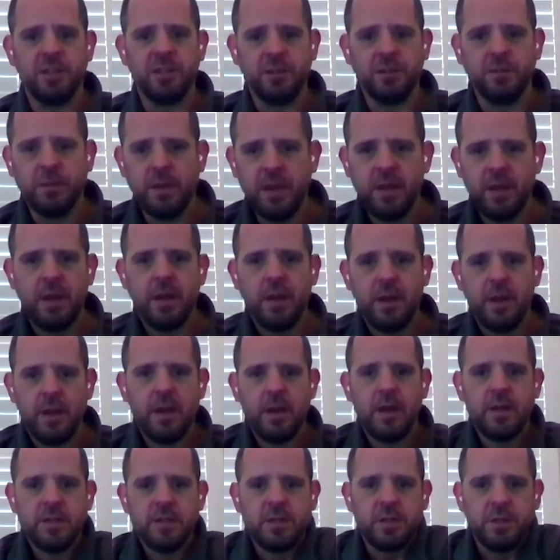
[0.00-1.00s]

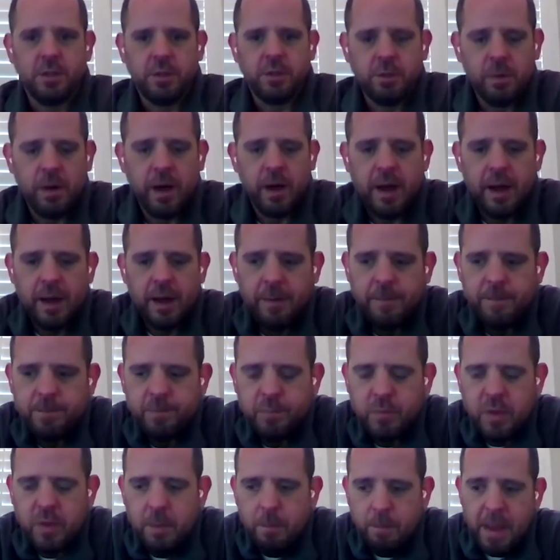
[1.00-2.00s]
to
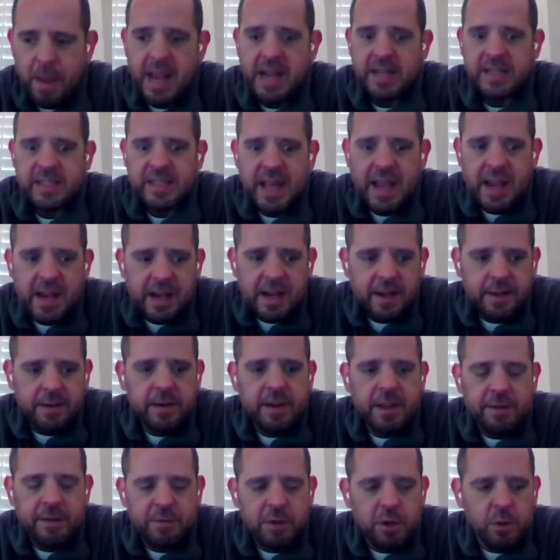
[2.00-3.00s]

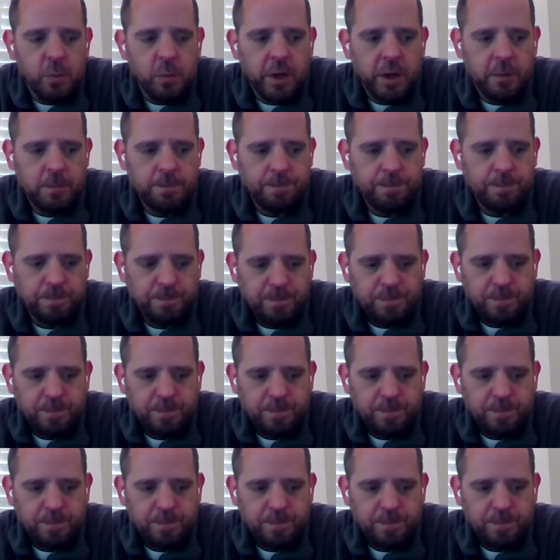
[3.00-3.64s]
maintain, if you will.